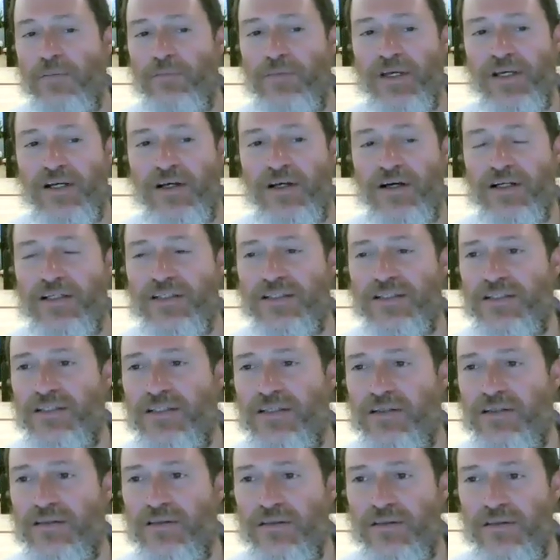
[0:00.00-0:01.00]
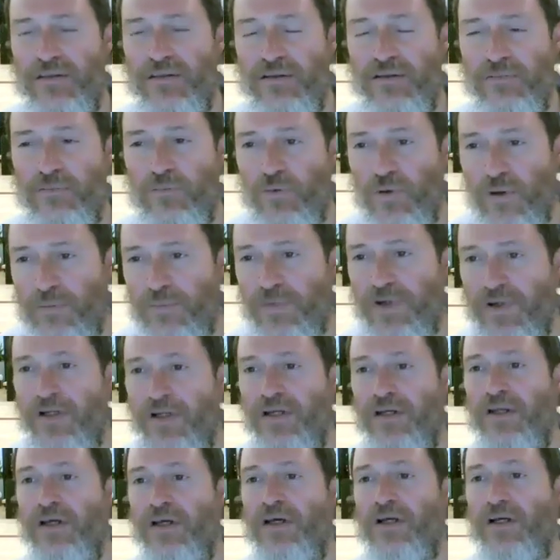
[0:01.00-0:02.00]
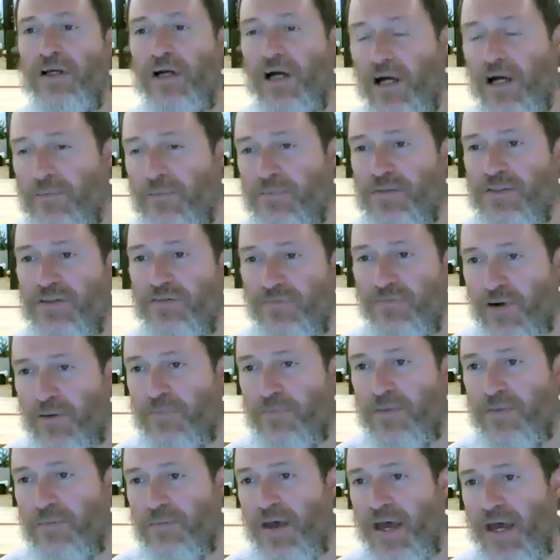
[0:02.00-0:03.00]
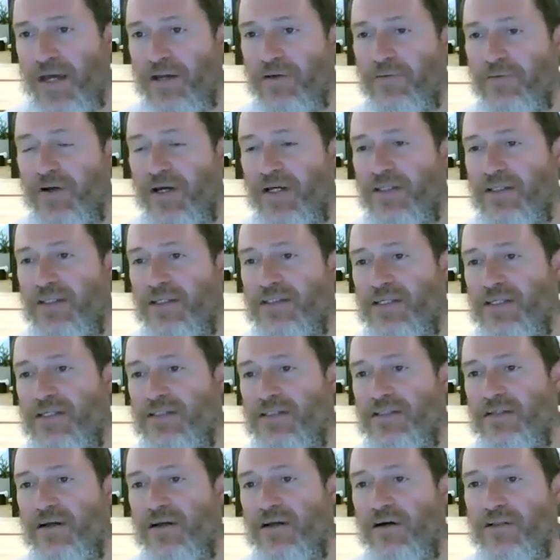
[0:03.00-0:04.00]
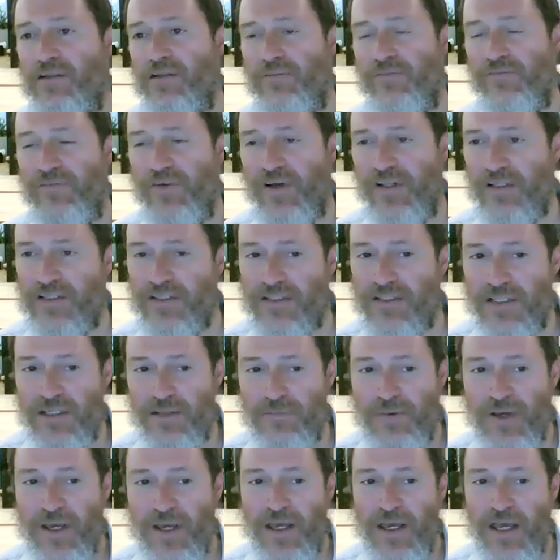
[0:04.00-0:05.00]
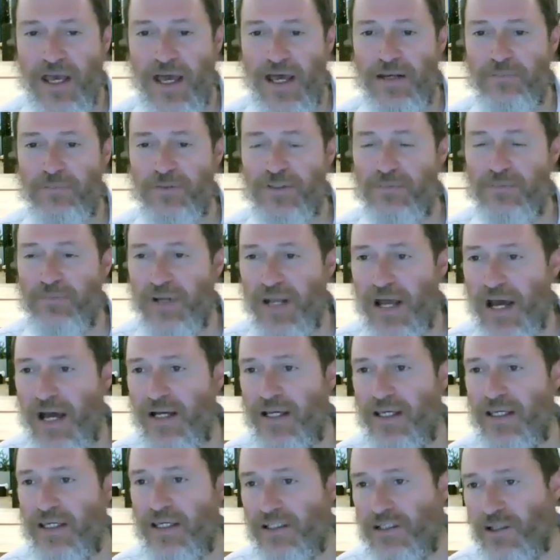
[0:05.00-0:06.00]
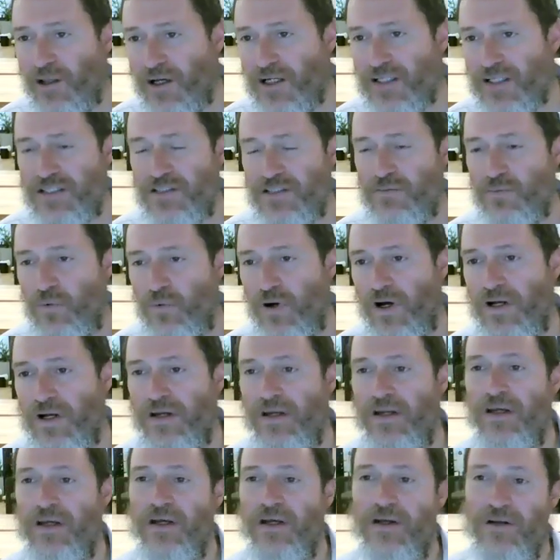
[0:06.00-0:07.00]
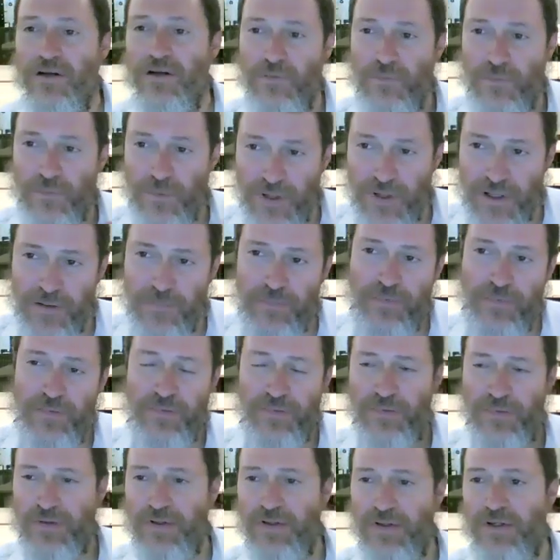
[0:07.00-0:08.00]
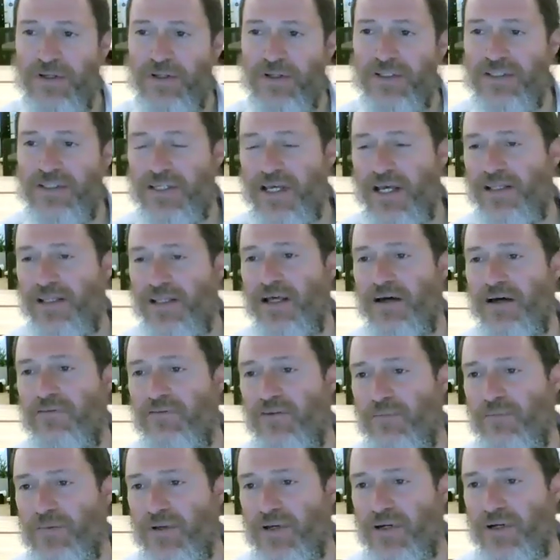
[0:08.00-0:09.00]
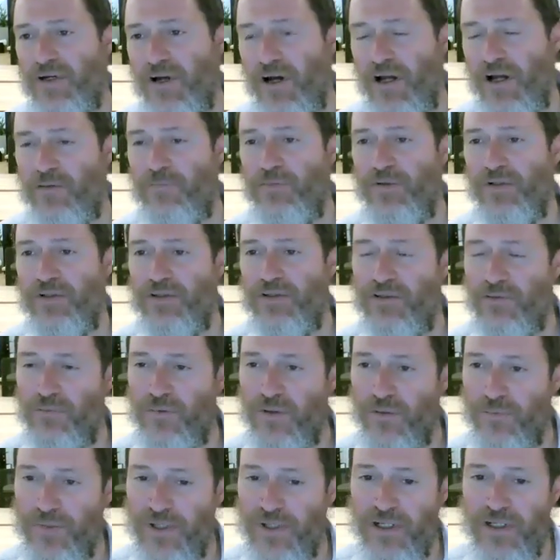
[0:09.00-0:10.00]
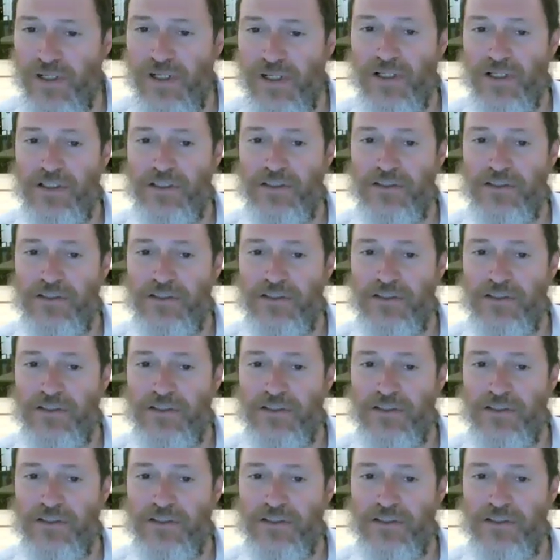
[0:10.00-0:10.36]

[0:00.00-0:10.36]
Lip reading: Because the woman comes from the man, right? It says that Adam fell asleep and was menaki. He lost one rib, Tzelan, from there God built the woman.